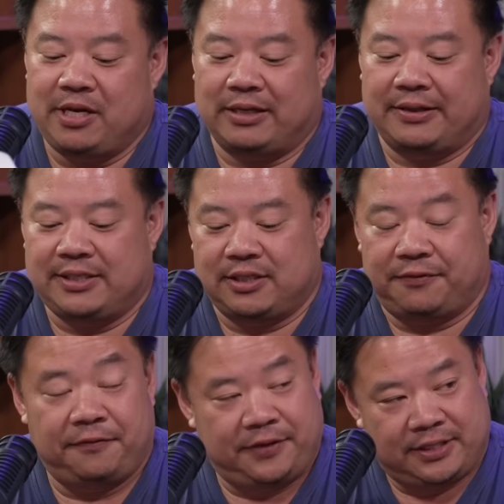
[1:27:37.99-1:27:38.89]
Now, this
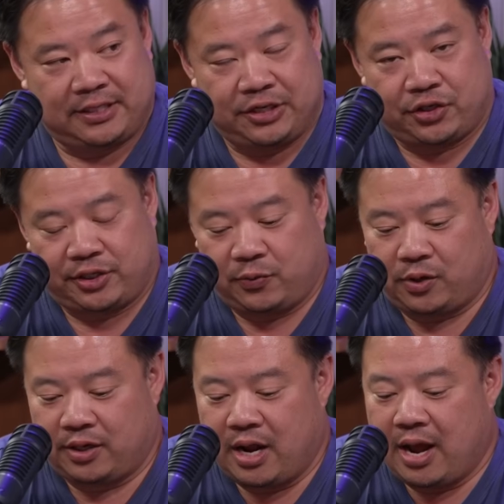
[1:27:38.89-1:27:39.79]
is an interesting
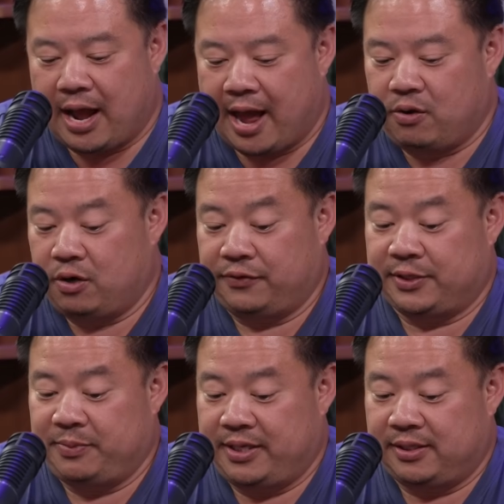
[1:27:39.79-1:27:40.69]
one. I don't know if this
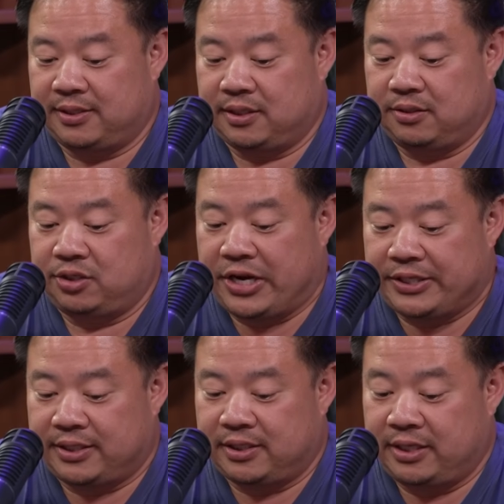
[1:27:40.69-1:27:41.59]
means
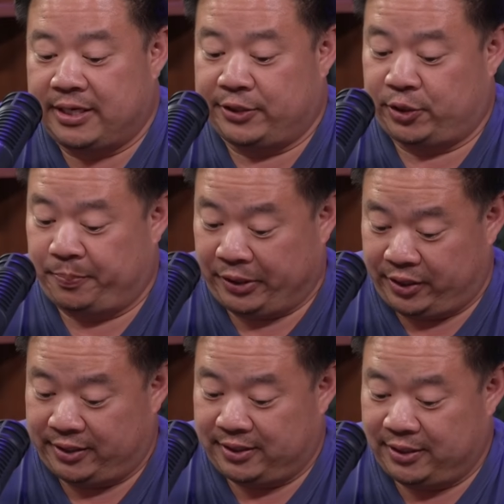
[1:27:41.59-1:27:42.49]
Jason C.
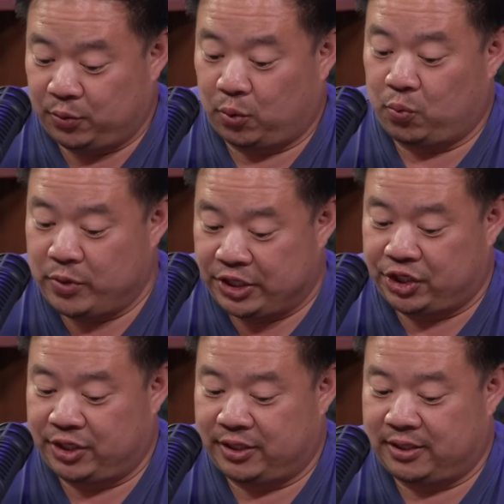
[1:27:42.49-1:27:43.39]
experienced this or
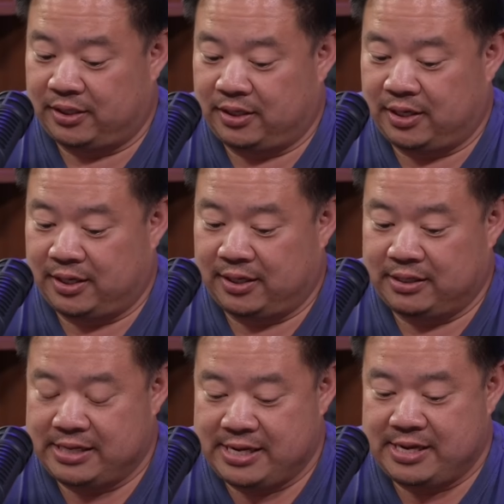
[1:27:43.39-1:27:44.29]
wishes
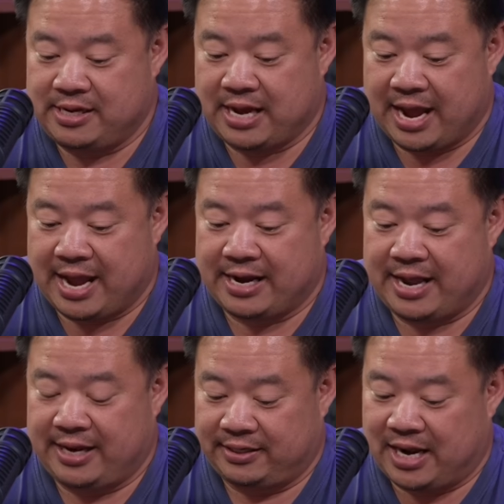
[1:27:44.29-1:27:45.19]
he had
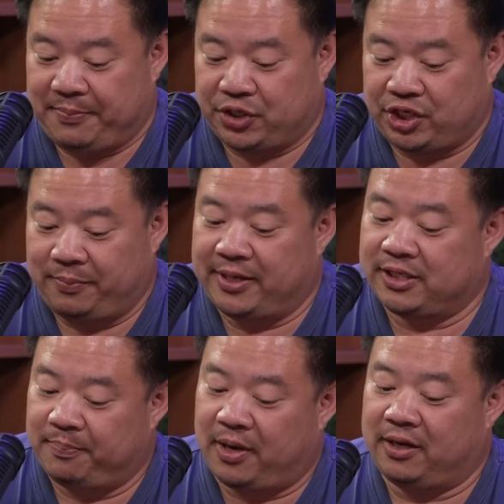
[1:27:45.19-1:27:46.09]
a time machine, because the
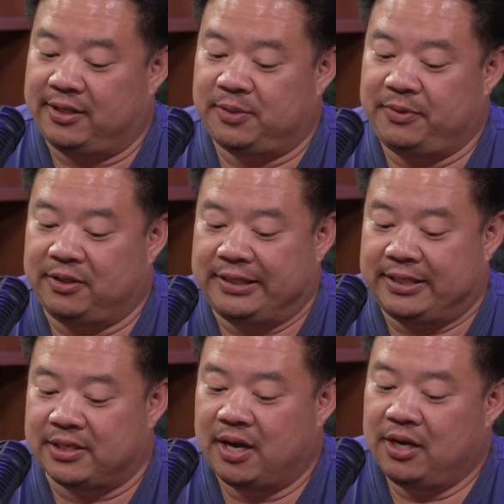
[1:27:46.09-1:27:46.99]
bucket list meal
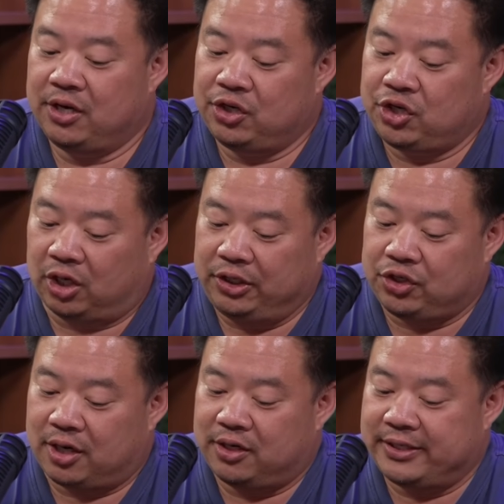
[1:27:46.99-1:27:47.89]
is Charlie
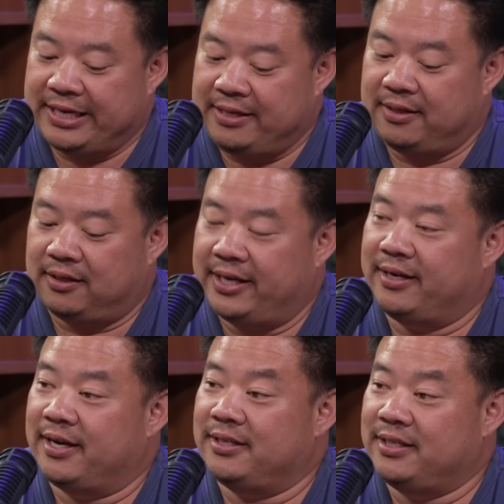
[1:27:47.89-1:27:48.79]
Trotter's in the late
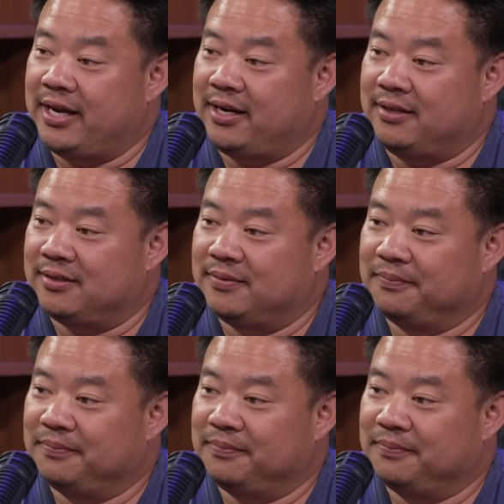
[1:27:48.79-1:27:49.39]
1980s.